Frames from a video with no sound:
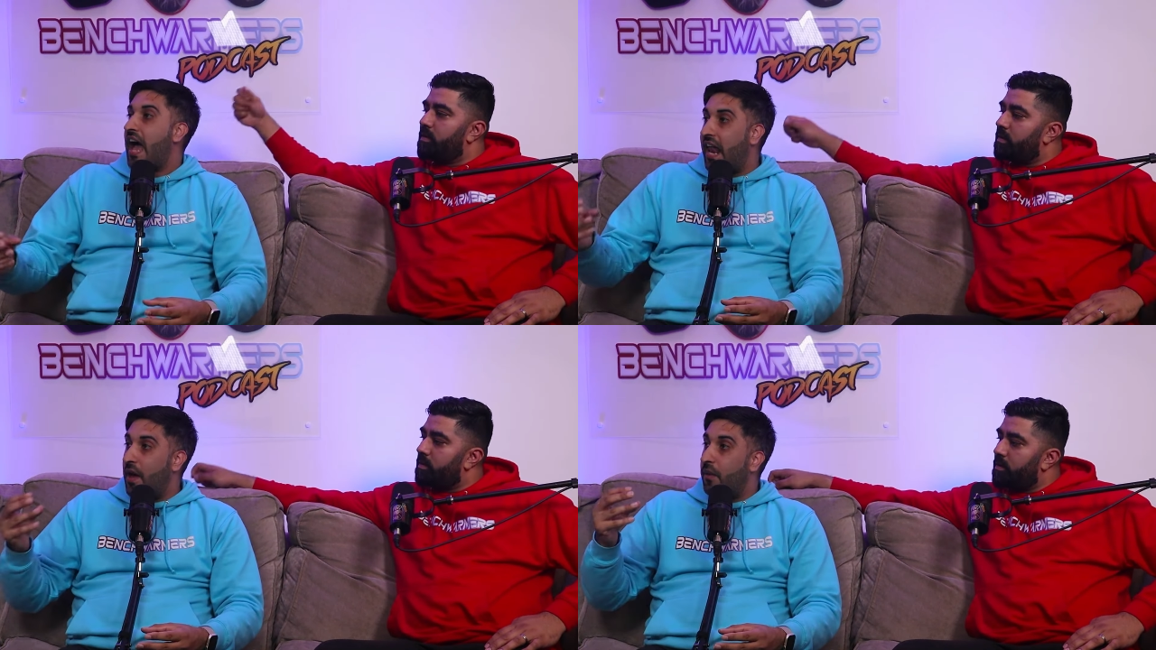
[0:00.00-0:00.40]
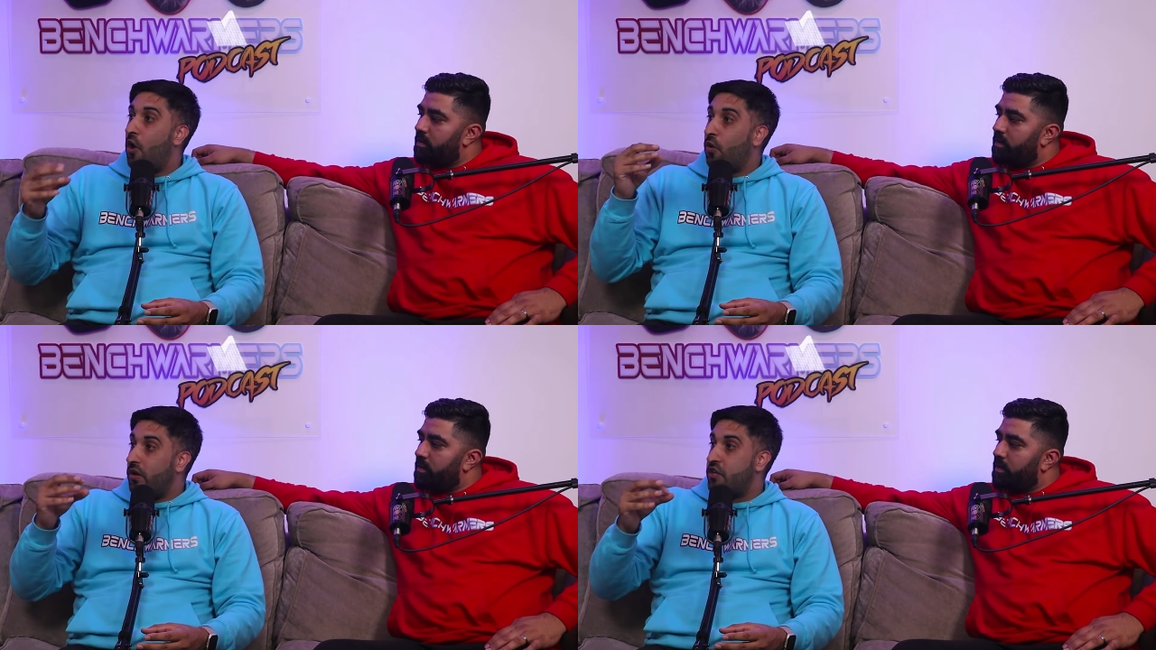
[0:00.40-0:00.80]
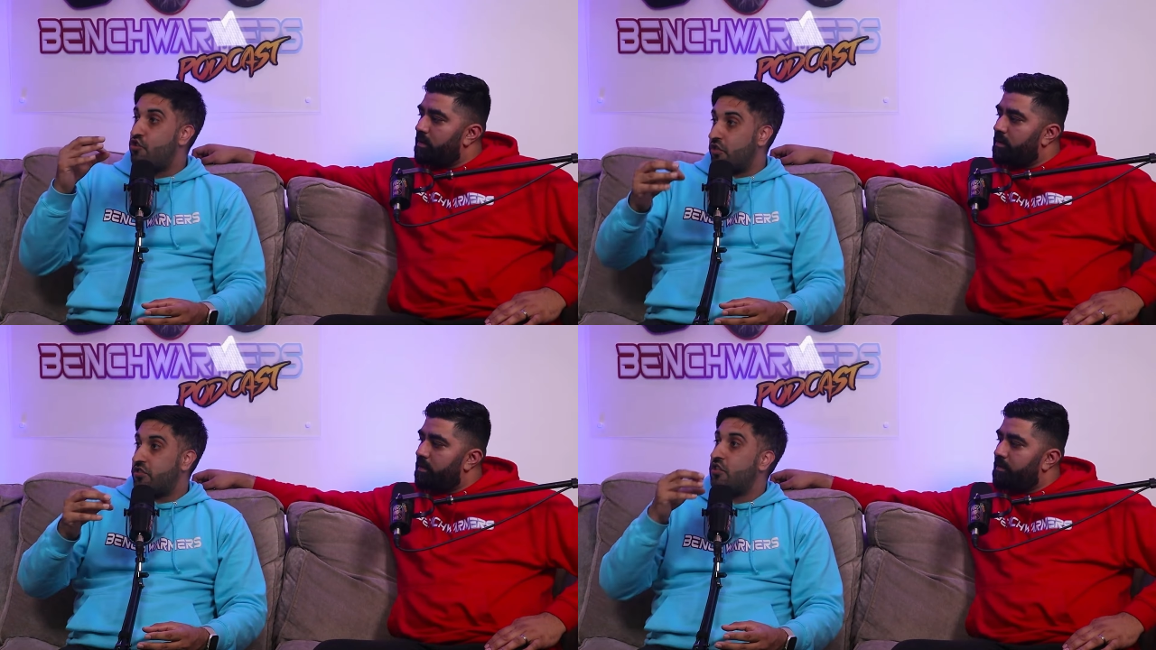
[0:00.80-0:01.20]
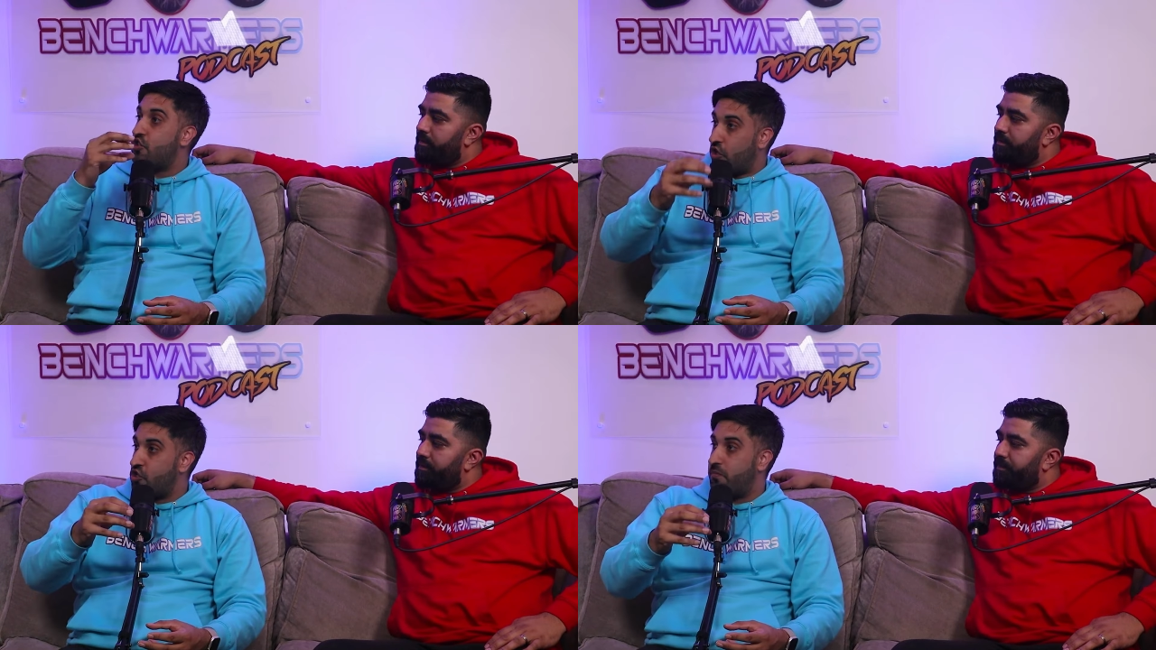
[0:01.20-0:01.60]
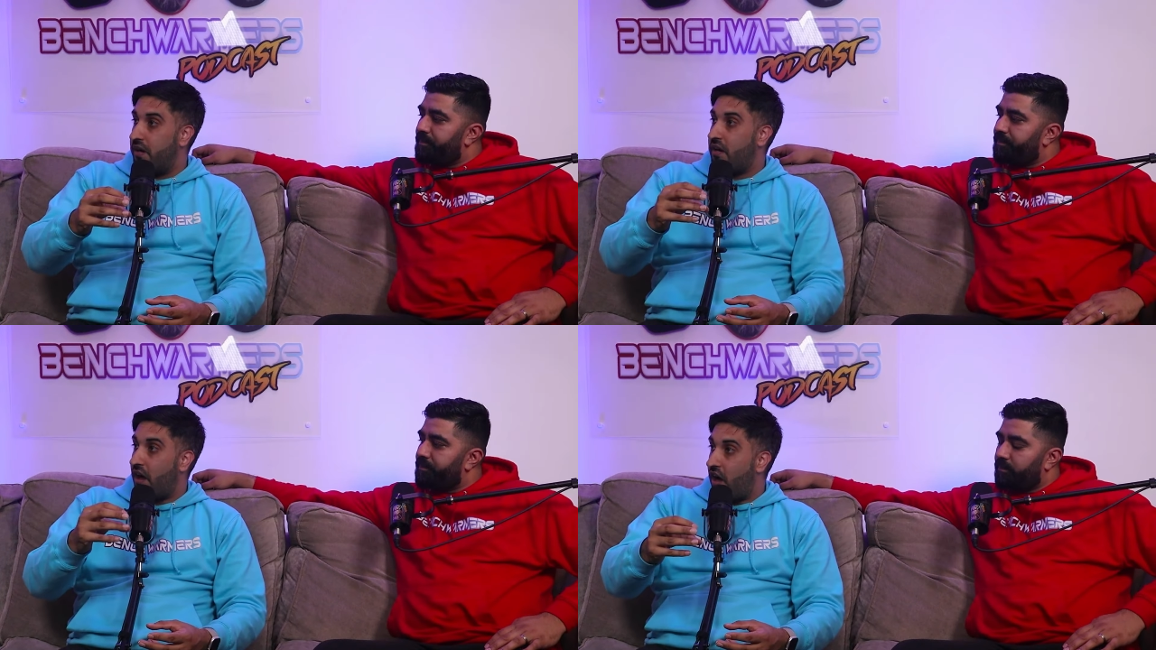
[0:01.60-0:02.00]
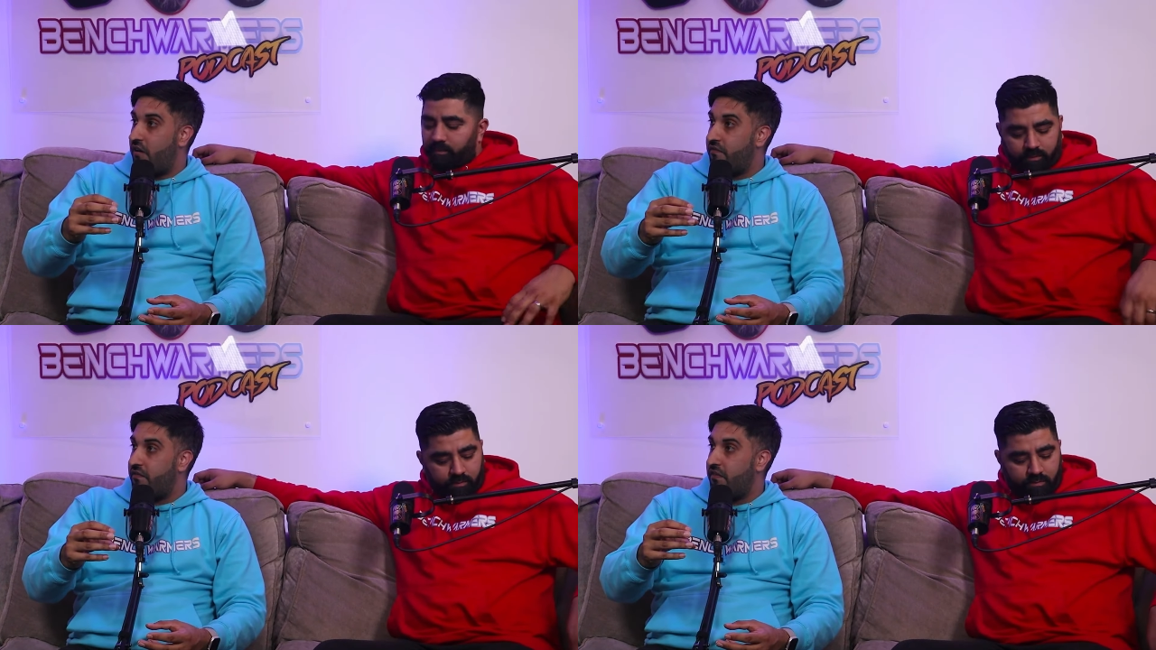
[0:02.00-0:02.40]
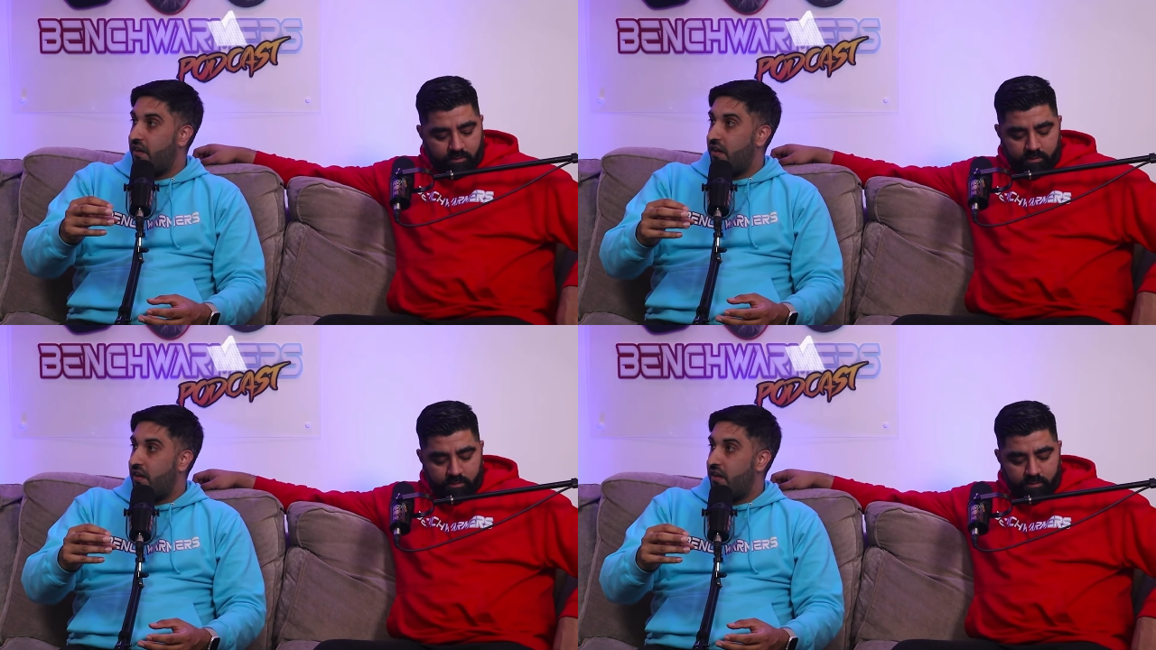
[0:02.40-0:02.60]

Speaker 1: No. And I will only trust the judgment of